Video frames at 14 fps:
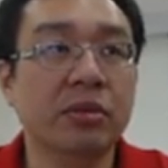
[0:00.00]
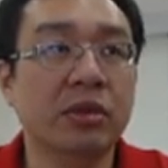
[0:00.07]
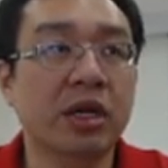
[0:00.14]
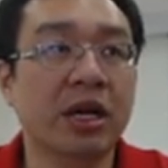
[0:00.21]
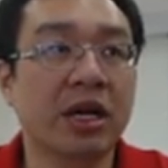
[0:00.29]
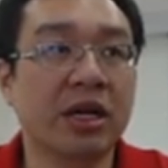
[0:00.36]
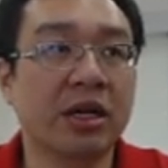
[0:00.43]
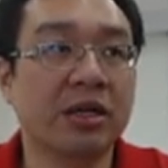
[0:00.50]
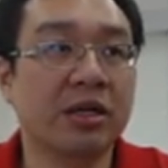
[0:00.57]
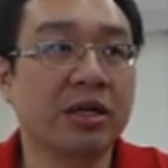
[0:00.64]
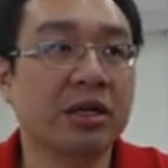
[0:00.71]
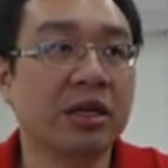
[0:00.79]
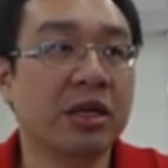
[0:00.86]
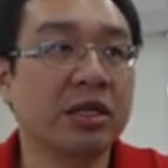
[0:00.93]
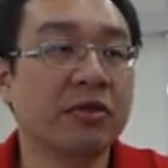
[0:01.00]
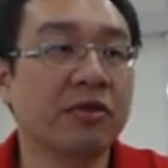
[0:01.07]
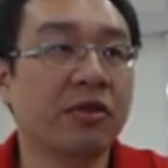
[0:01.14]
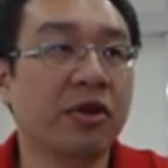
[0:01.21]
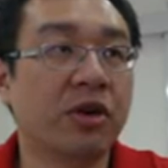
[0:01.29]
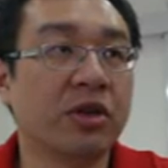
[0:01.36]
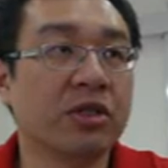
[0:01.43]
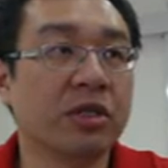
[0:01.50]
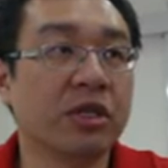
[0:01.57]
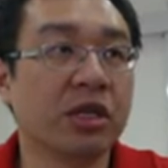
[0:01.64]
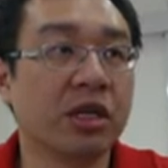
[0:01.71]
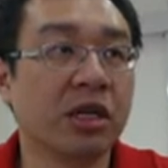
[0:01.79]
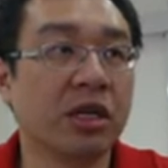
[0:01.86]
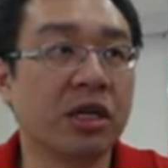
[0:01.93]
and this forces the
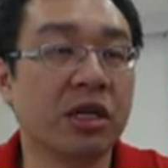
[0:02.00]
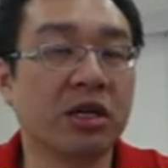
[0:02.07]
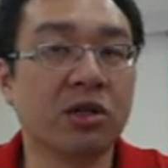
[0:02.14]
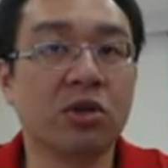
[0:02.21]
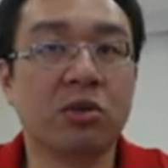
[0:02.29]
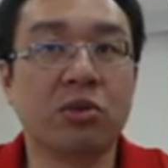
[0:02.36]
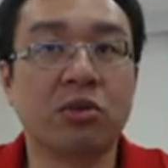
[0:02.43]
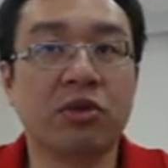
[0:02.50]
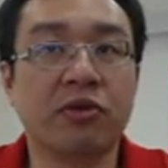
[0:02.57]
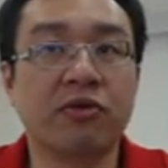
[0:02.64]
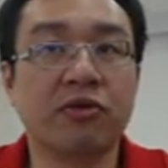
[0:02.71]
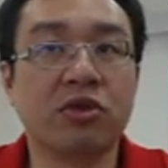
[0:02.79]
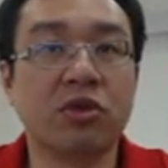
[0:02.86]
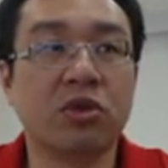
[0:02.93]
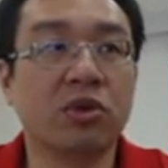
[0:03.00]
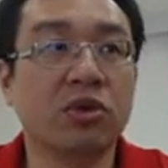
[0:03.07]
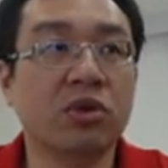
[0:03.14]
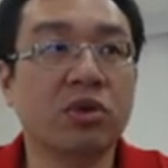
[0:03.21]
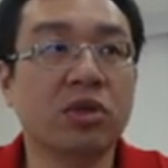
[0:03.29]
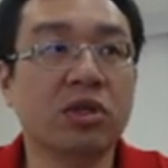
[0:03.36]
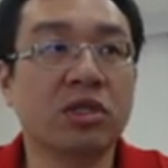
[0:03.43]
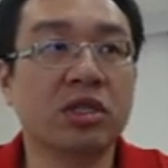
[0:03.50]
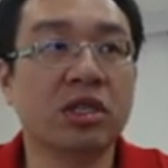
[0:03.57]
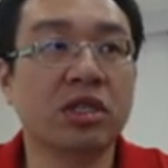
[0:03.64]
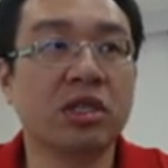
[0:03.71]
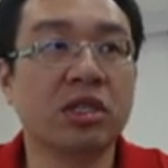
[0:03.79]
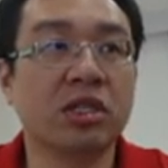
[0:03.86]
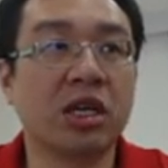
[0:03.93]
king to move to
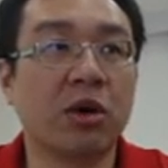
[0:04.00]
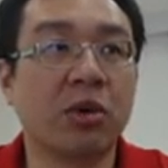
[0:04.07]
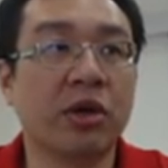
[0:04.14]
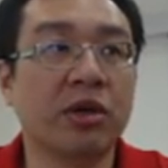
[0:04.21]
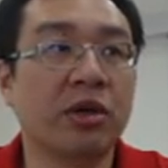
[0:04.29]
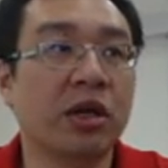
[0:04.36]
c7,